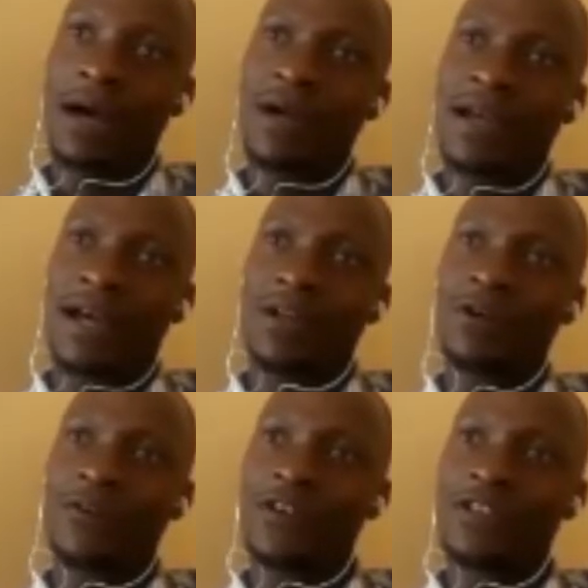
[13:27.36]
I'm a kind
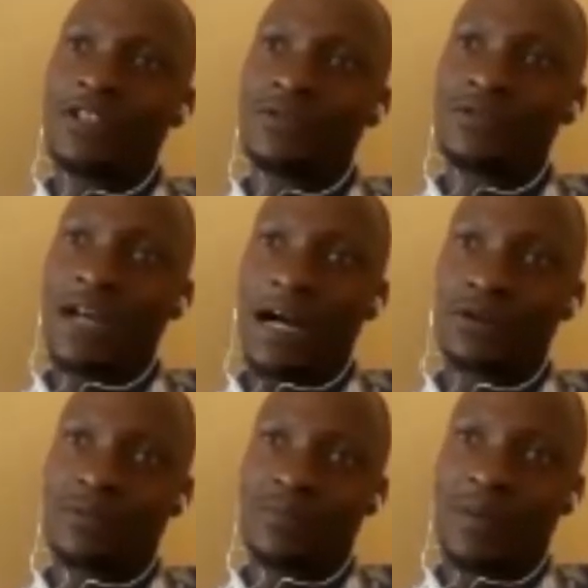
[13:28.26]
of a chilled
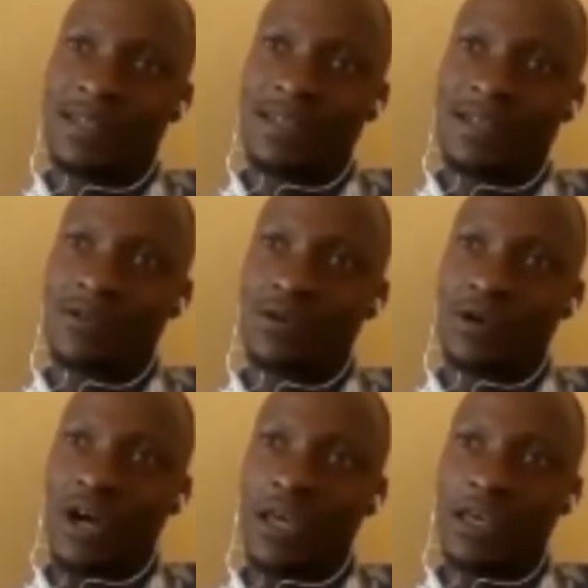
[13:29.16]
out person.
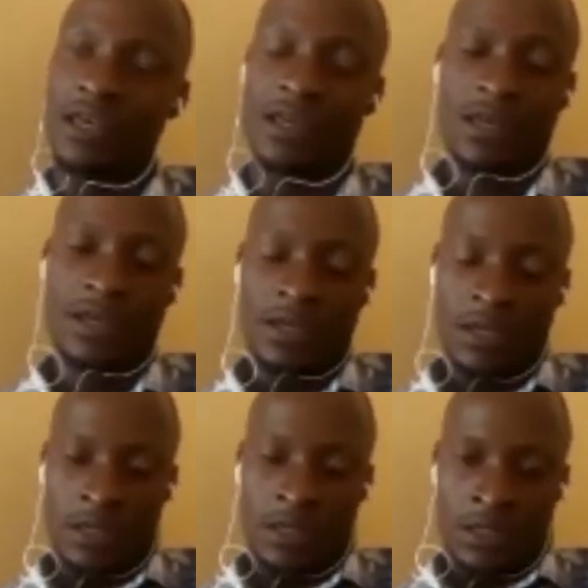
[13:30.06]
I
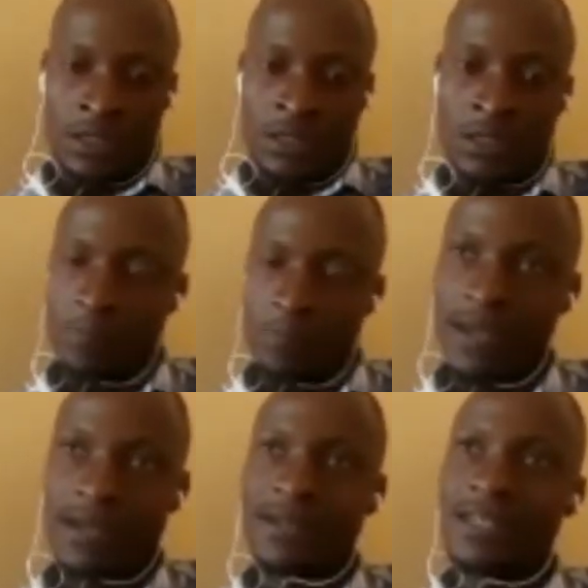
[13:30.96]

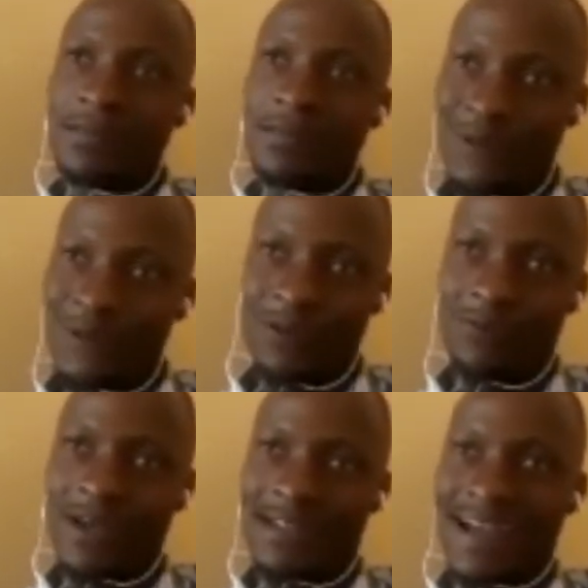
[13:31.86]
spend most of
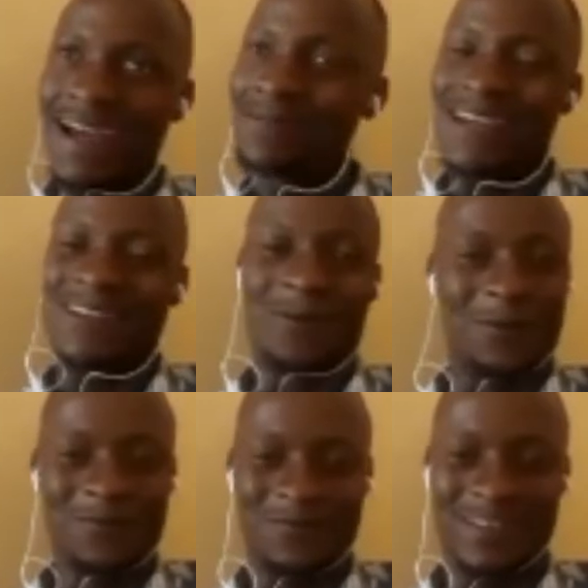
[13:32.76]
my times at
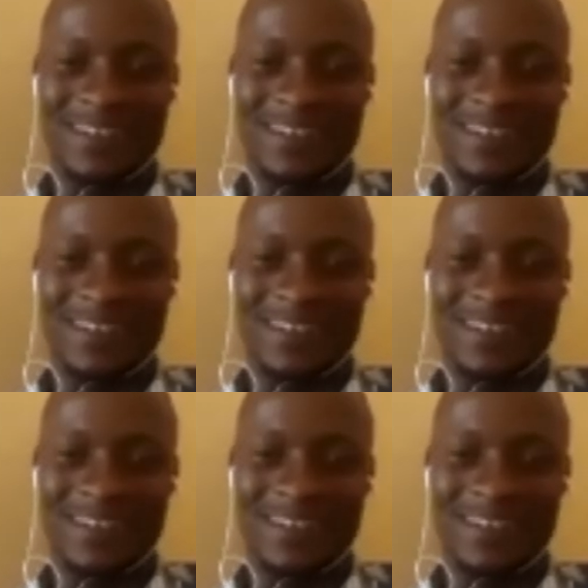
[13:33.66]
home.